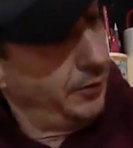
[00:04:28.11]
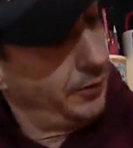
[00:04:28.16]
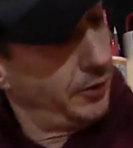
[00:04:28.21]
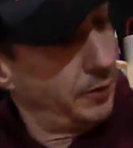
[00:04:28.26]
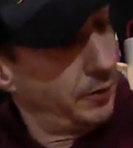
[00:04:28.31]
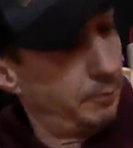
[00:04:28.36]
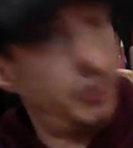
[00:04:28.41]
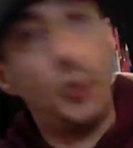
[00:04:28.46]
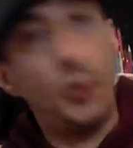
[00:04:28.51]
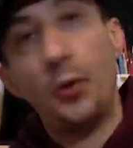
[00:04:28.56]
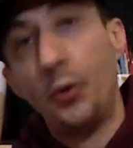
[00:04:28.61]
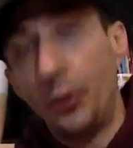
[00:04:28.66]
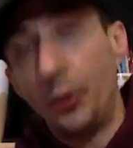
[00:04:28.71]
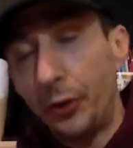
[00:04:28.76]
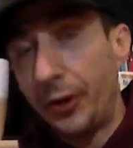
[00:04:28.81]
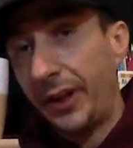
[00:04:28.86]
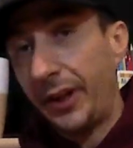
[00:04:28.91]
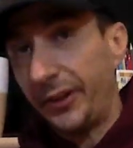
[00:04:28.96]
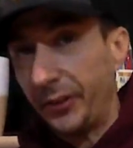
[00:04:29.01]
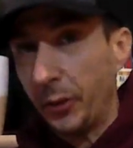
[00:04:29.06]
the bore
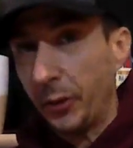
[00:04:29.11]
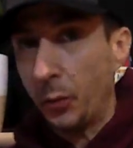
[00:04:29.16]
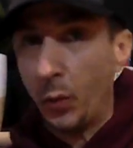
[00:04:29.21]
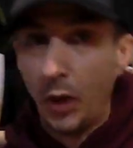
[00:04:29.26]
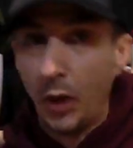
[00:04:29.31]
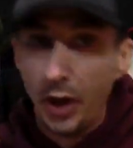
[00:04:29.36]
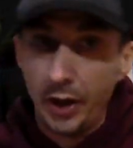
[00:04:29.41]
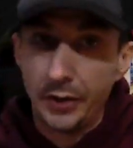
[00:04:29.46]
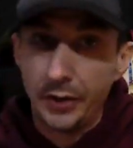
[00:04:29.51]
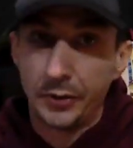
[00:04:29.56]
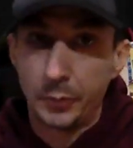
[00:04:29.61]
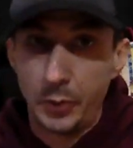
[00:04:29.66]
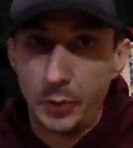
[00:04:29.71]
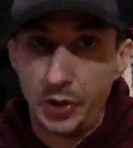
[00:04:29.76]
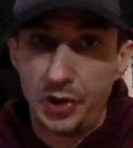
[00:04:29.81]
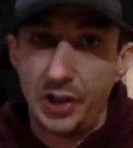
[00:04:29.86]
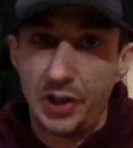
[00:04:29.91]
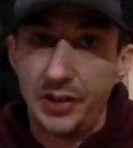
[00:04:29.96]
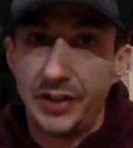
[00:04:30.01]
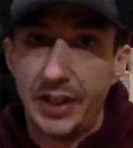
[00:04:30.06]
that's the worst,
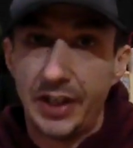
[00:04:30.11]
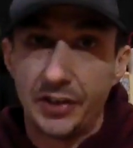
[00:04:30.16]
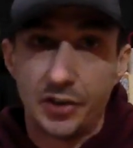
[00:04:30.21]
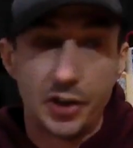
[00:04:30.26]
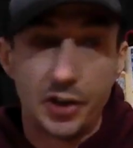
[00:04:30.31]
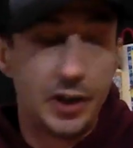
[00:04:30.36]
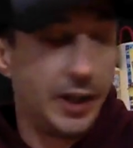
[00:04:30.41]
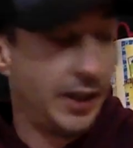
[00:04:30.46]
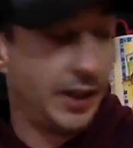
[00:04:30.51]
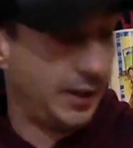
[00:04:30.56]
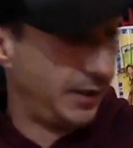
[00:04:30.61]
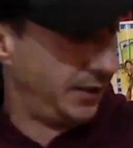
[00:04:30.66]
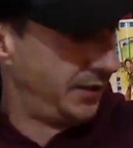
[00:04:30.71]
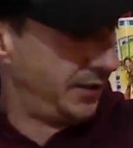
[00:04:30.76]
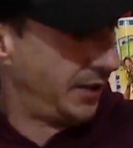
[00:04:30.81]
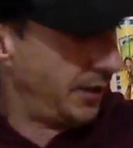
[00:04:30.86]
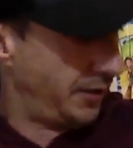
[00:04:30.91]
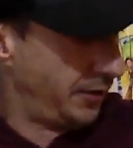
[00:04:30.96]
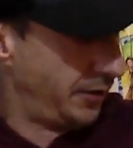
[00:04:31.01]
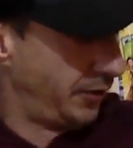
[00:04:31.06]
which is actually
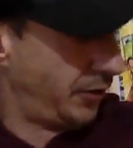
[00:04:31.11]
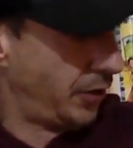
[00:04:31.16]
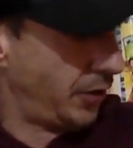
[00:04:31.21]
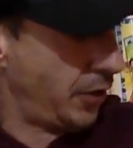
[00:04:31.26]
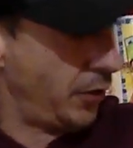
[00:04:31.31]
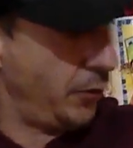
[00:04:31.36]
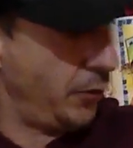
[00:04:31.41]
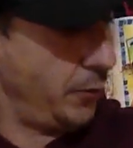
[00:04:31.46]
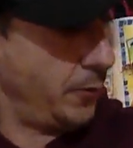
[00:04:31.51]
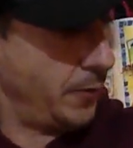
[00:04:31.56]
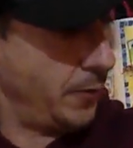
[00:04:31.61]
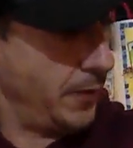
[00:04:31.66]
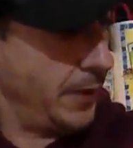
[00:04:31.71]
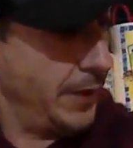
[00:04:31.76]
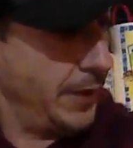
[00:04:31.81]
cylinder 2.